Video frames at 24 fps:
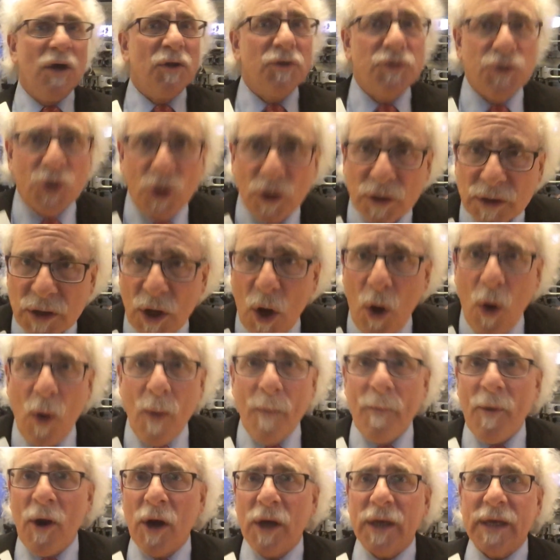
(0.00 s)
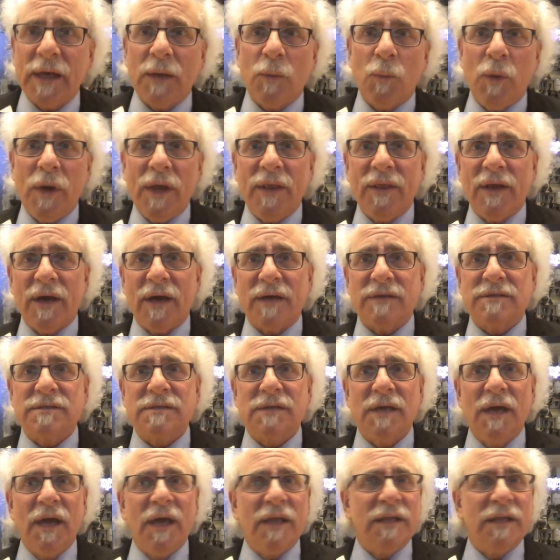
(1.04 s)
Took the whole market with us.